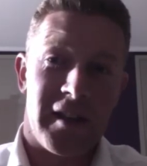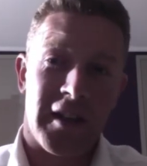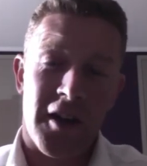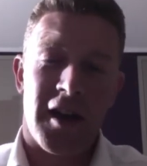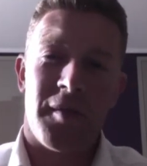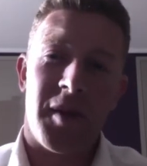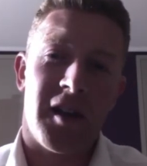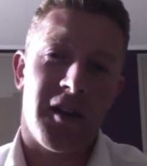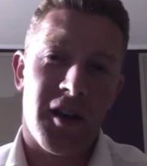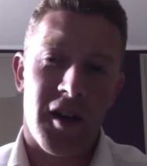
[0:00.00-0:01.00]
the guy had
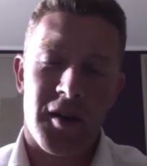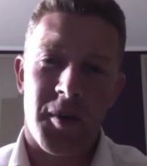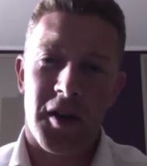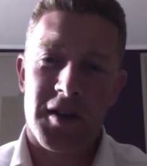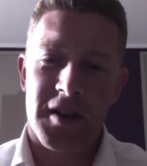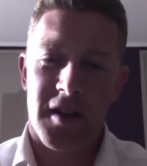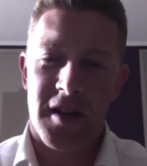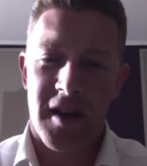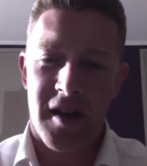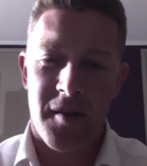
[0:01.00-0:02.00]
been, the pastor,